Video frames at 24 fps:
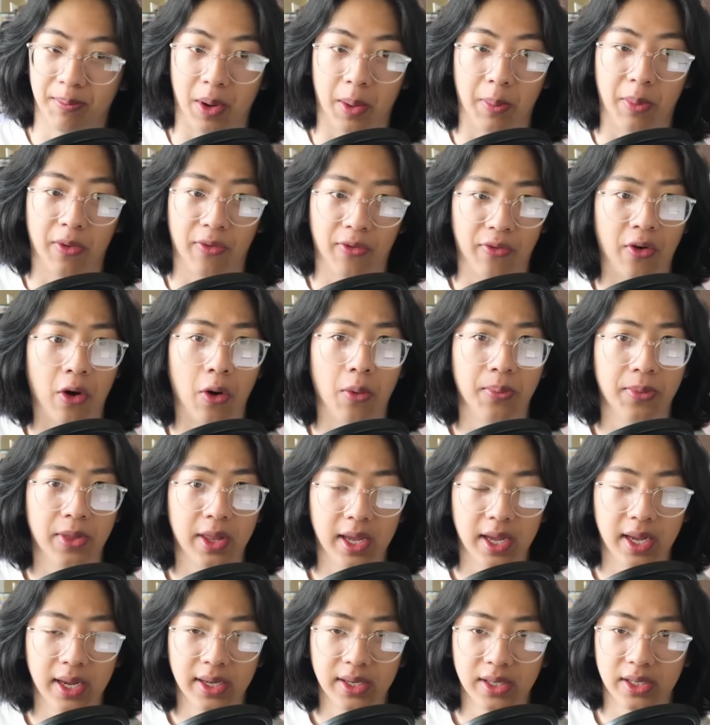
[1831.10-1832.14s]
foam
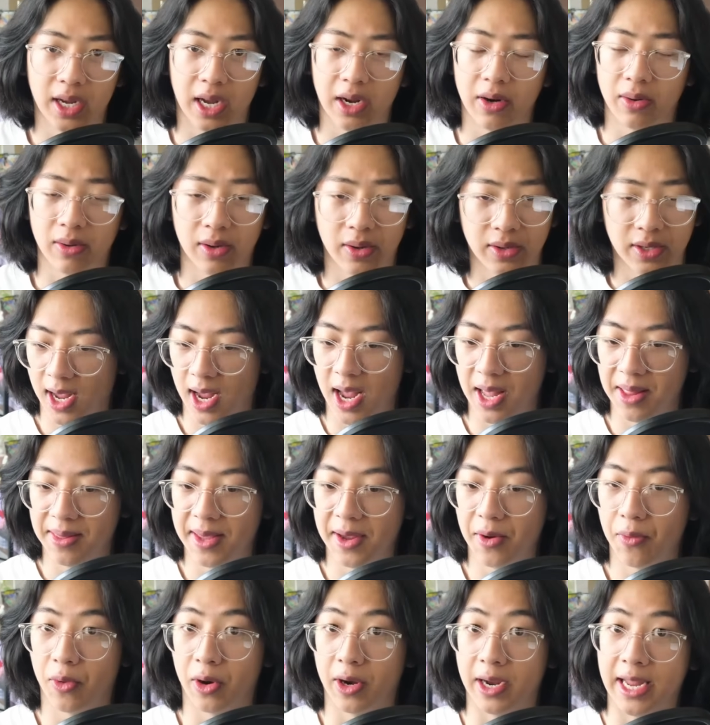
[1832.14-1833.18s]
things. I don't know. And they
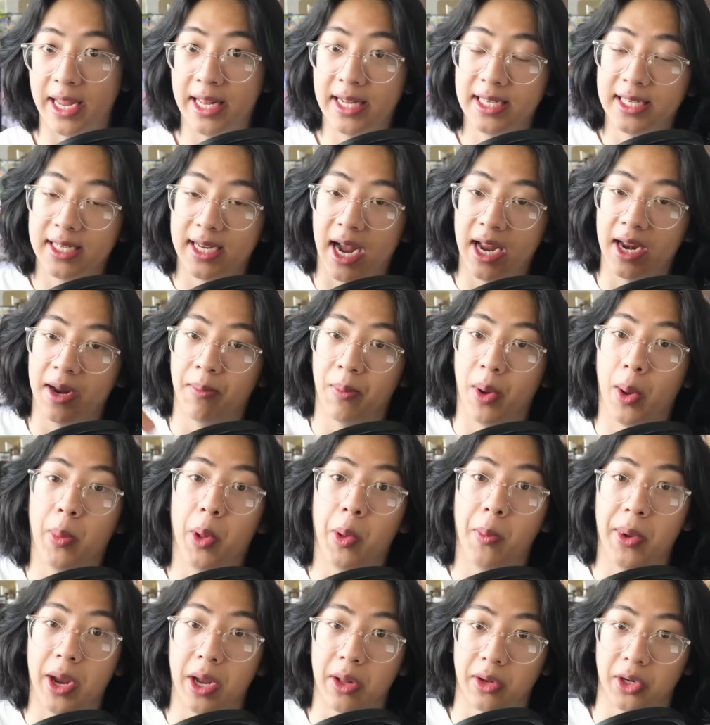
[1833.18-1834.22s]
were inside a bubble
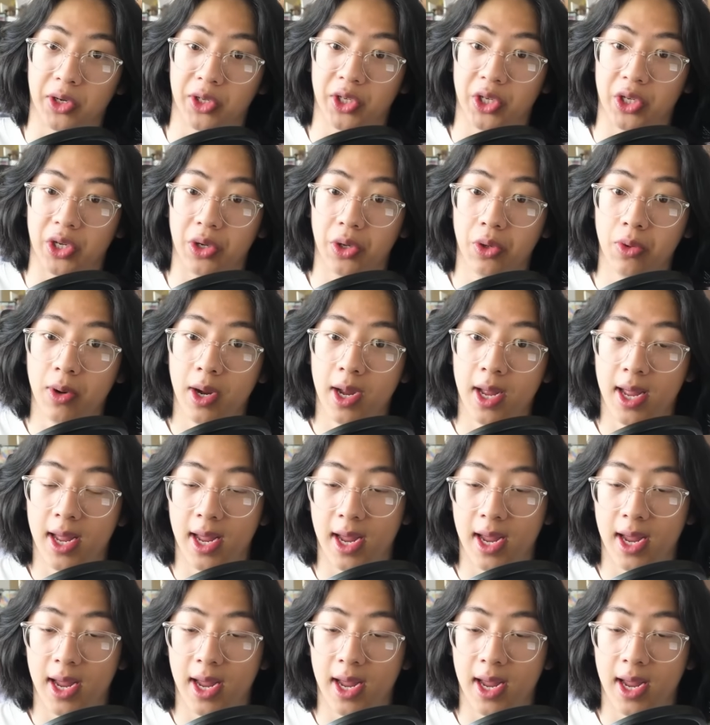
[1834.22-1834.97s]
mailer too.